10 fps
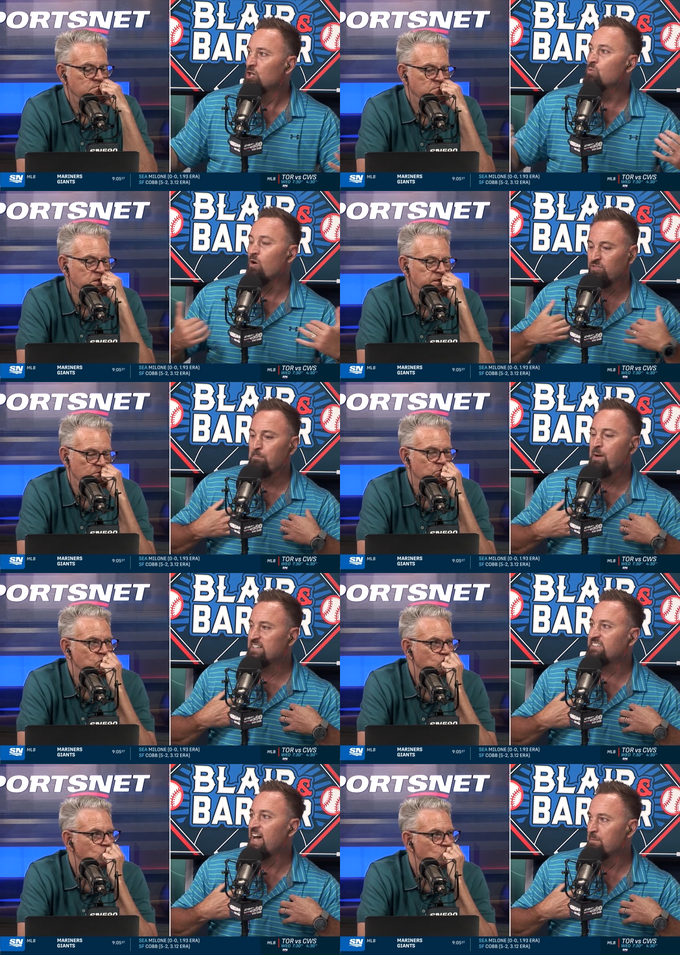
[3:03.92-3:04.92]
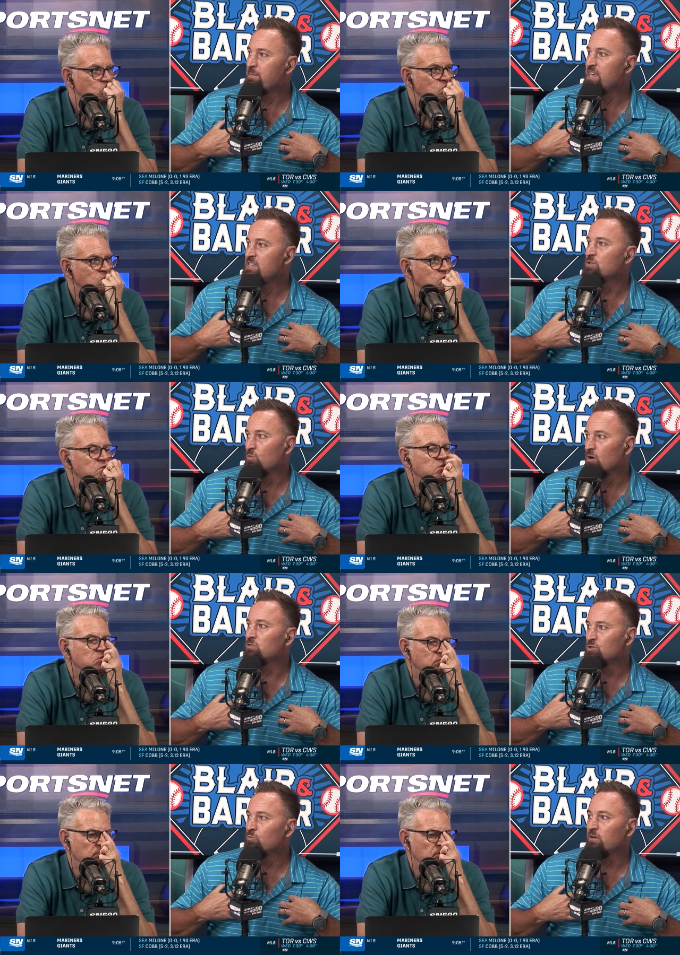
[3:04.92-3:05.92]
Speaker 1: you want yeah. the best out of me. You want you
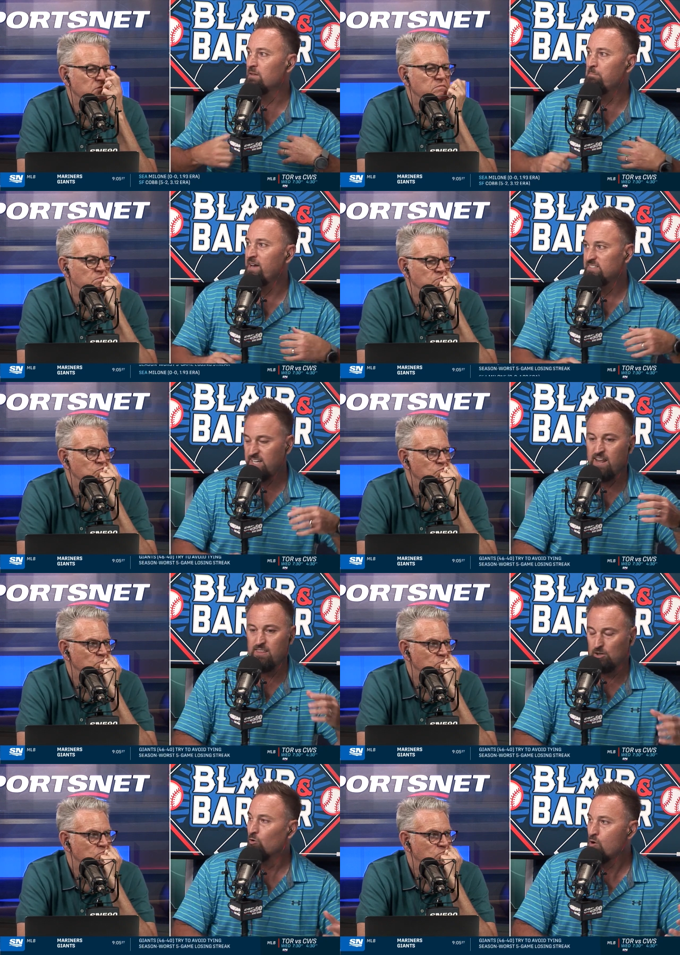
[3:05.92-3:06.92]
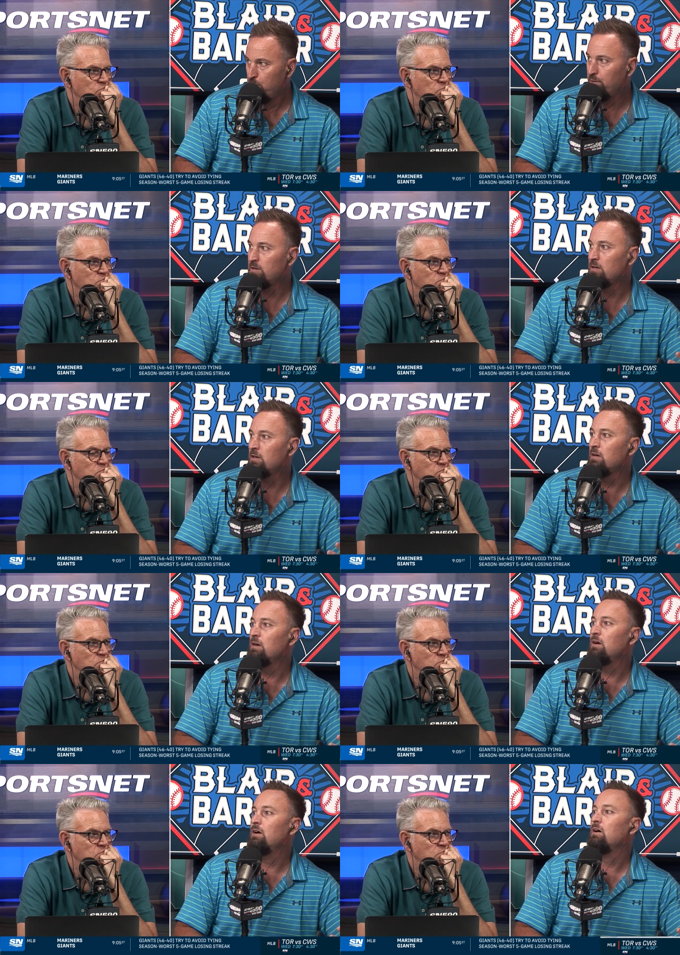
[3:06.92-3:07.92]
want the best out of the group.
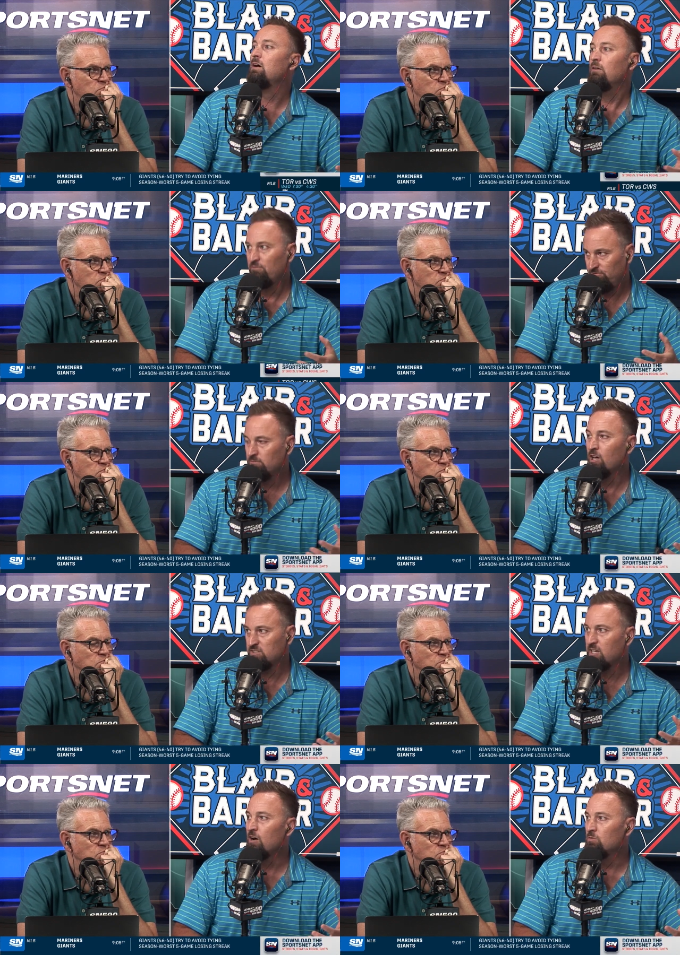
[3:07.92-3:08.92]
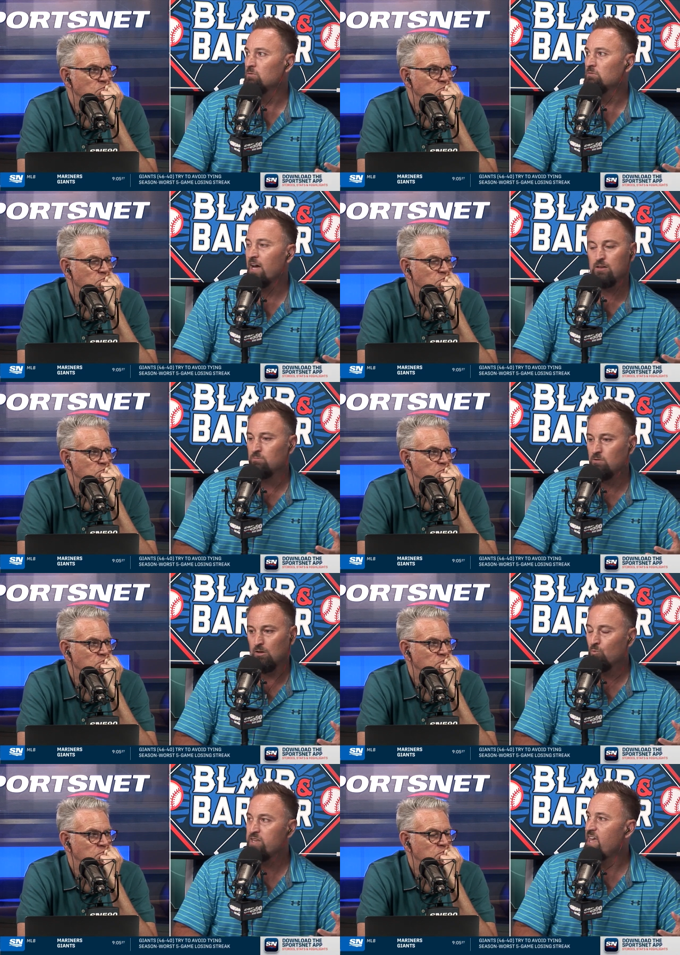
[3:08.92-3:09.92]
Let's go. Like
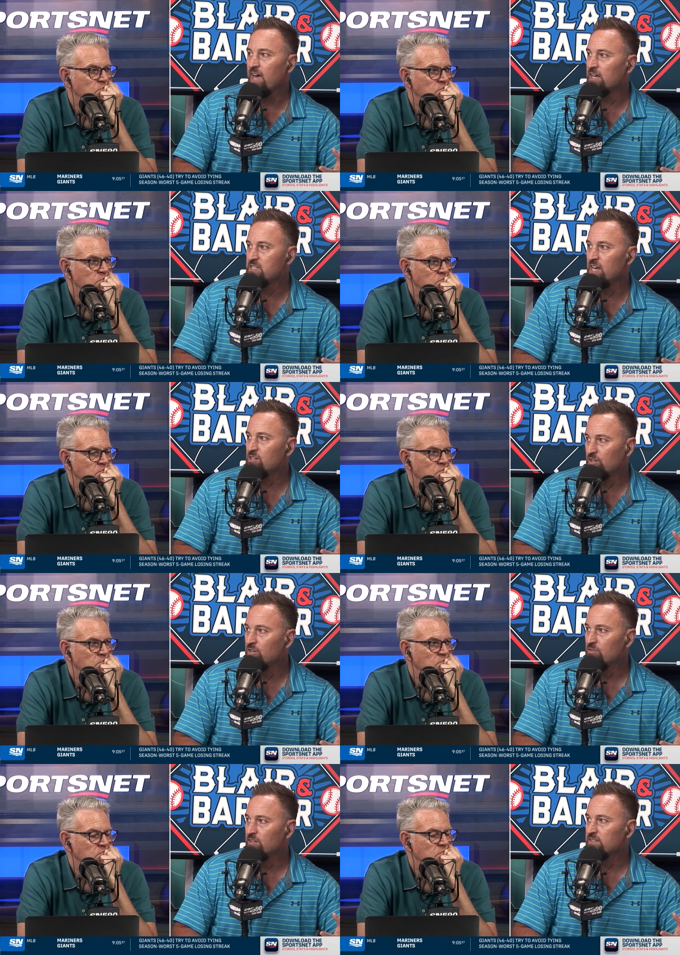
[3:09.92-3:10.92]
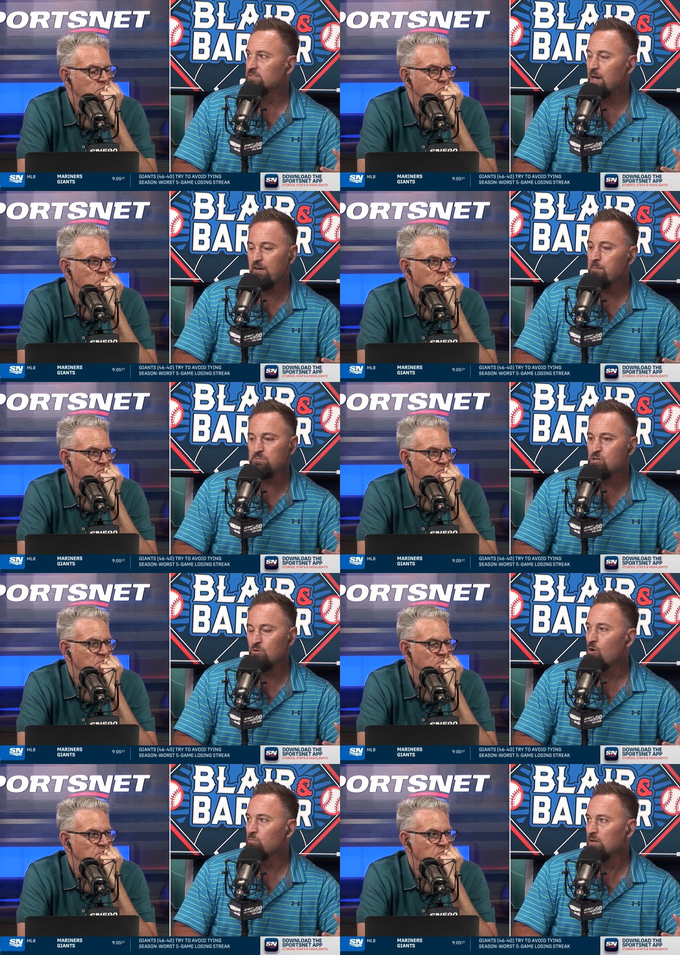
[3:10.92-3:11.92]
we can't continue to do this. I, am too
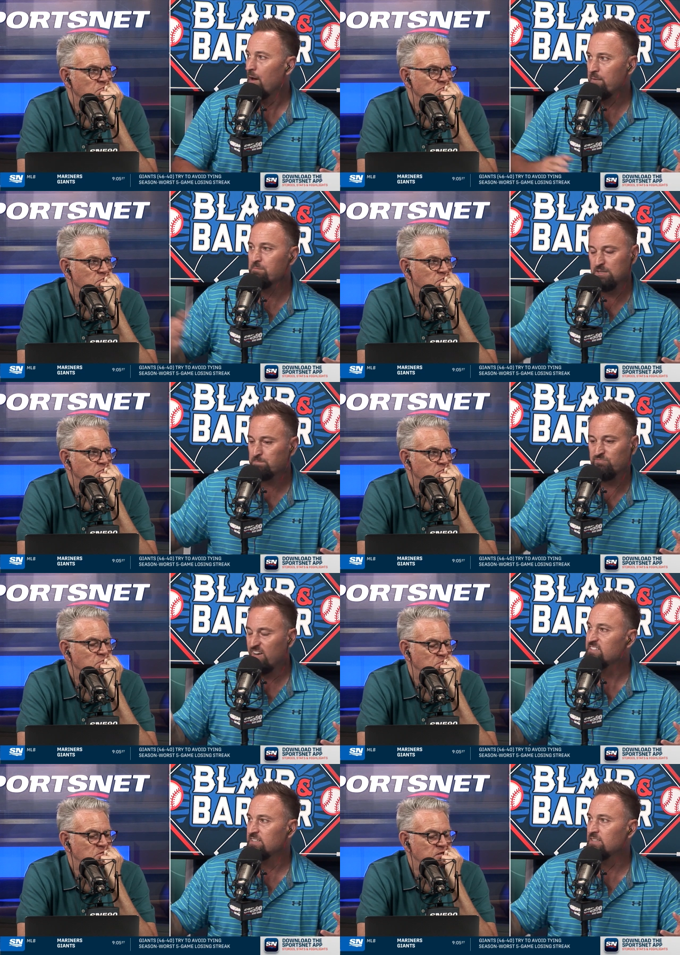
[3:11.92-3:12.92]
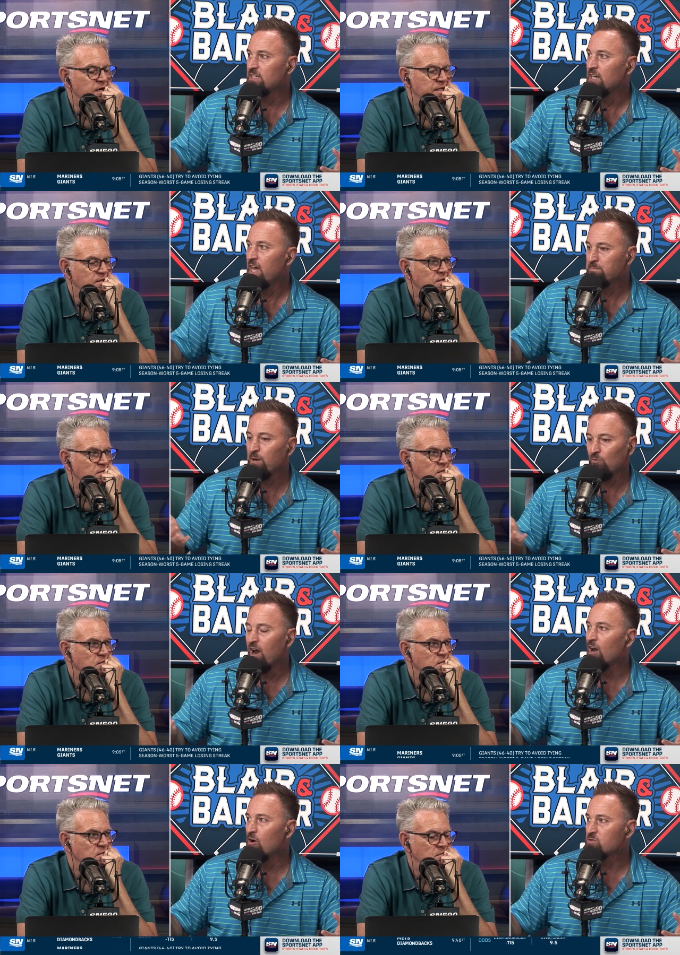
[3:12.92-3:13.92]
old. I mean, let's face it. Right. He's been around a
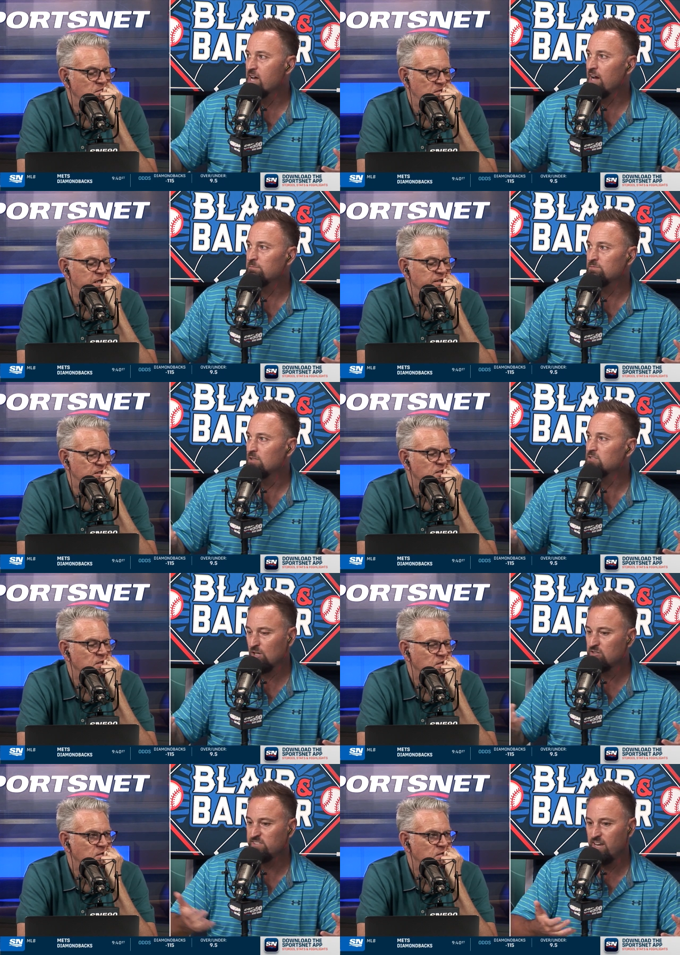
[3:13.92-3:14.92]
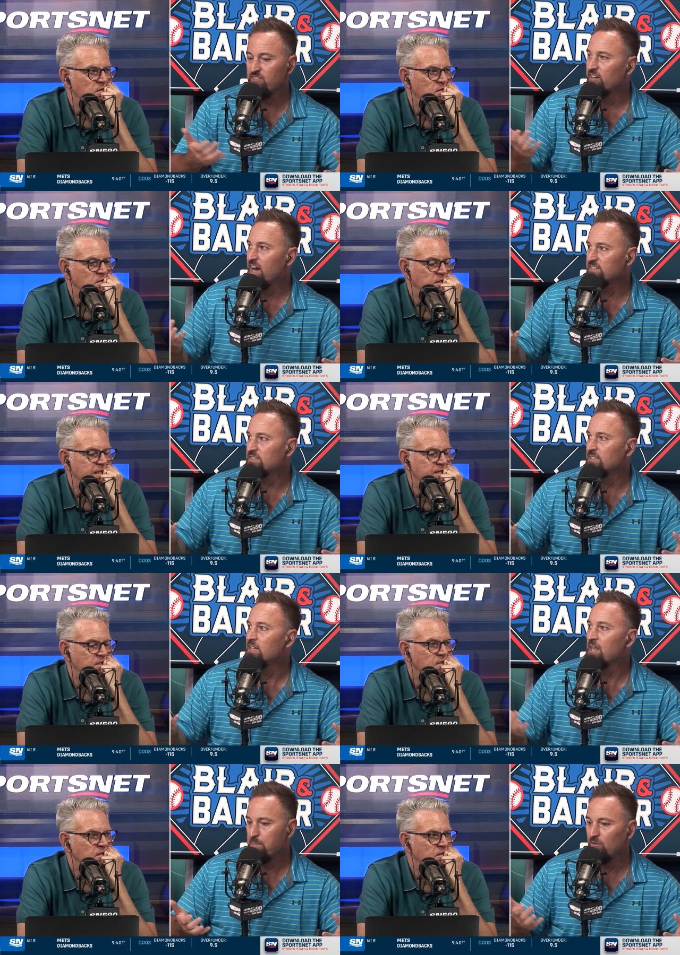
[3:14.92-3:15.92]
long time. Yes. So does the other guys. Yes. They've
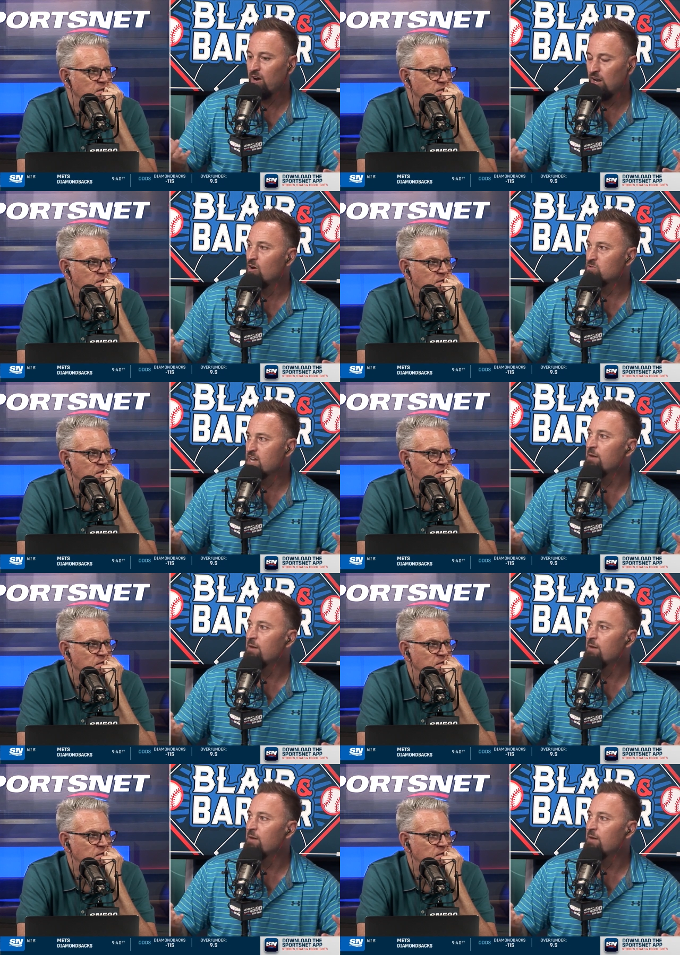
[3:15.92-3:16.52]
been around a long time.